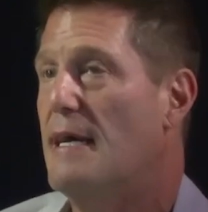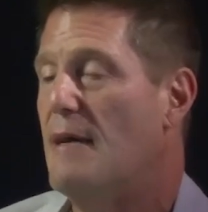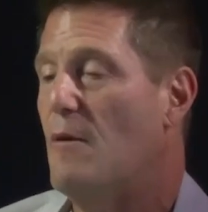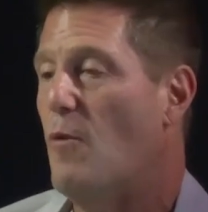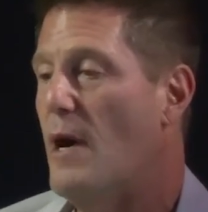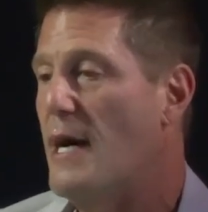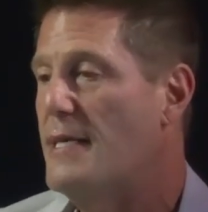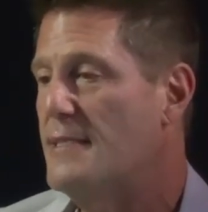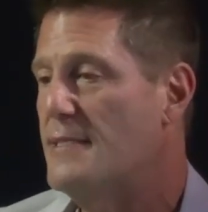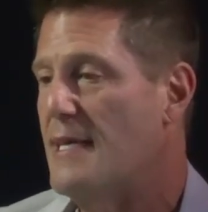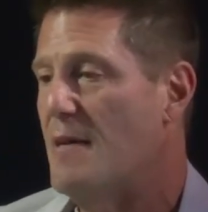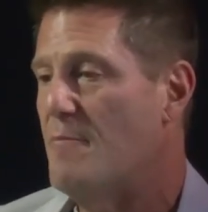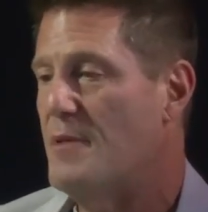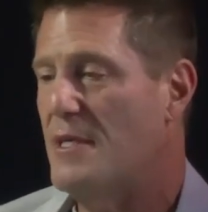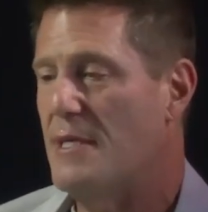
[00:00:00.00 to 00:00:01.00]
Why is
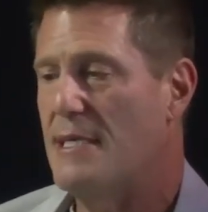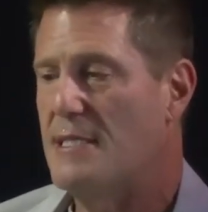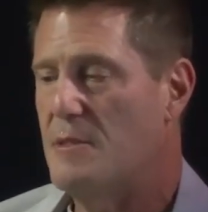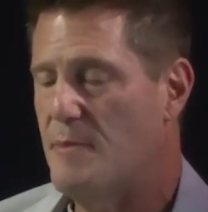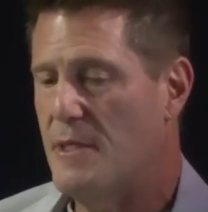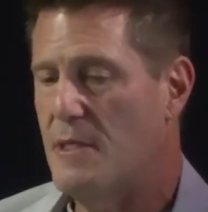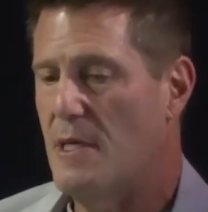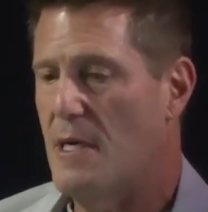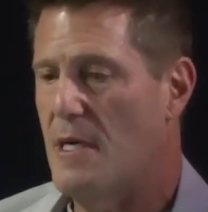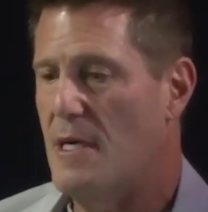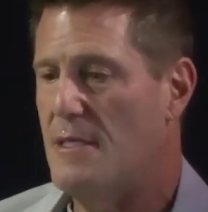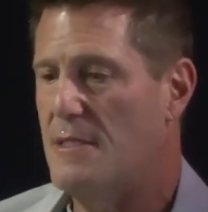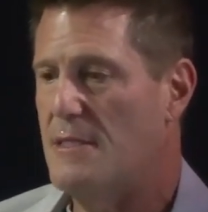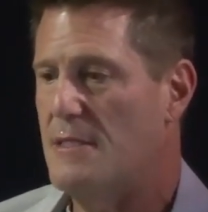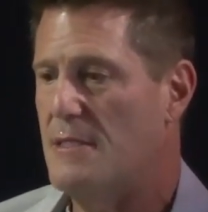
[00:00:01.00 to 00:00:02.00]
that? It's
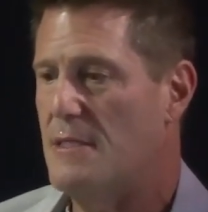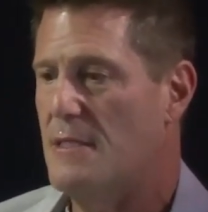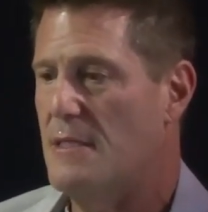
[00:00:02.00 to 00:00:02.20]
because